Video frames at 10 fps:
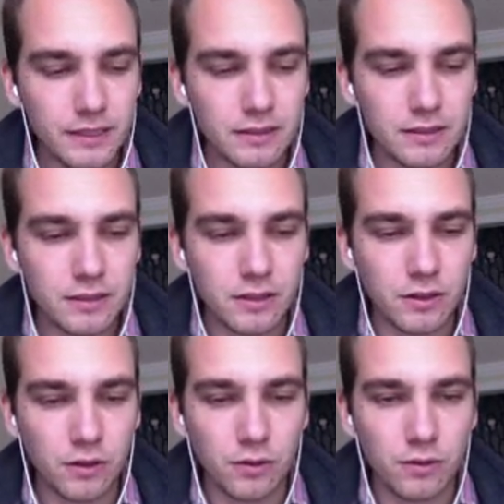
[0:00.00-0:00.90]

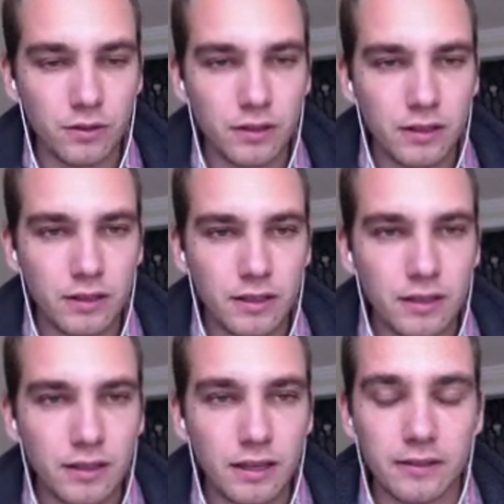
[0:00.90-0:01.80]
So
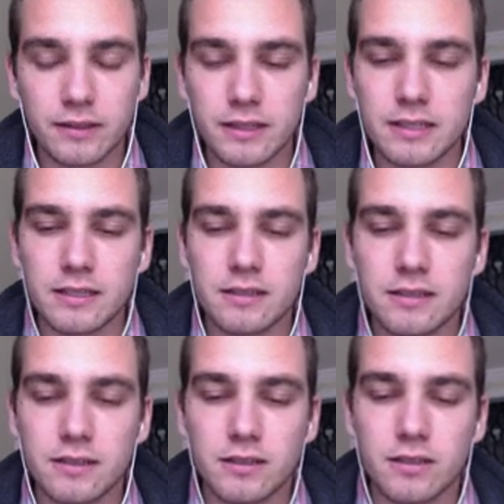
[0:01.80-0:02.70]
yeah,
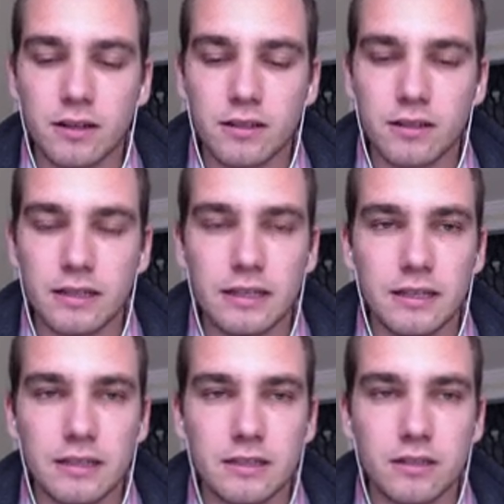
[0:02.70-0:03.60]
this chart
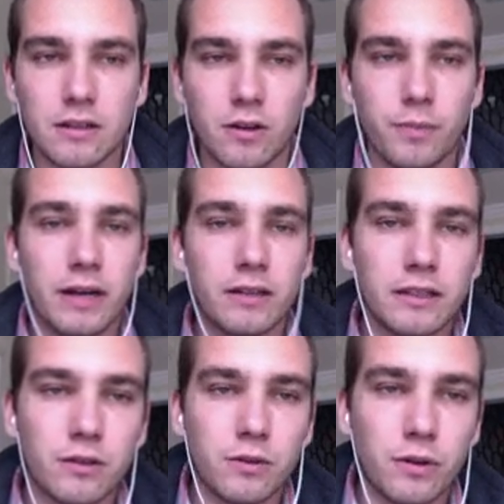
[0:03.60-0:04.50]
is called
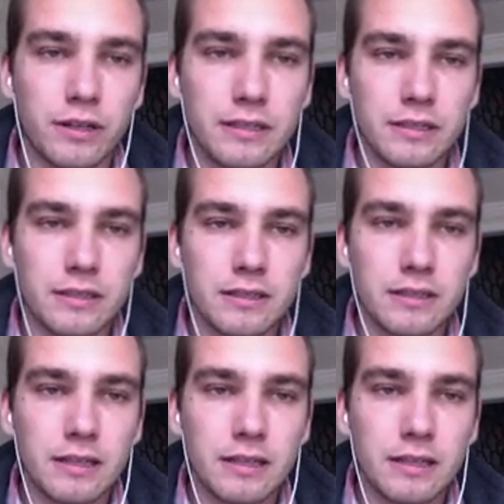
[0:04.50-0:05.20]
Parallel Coordinates.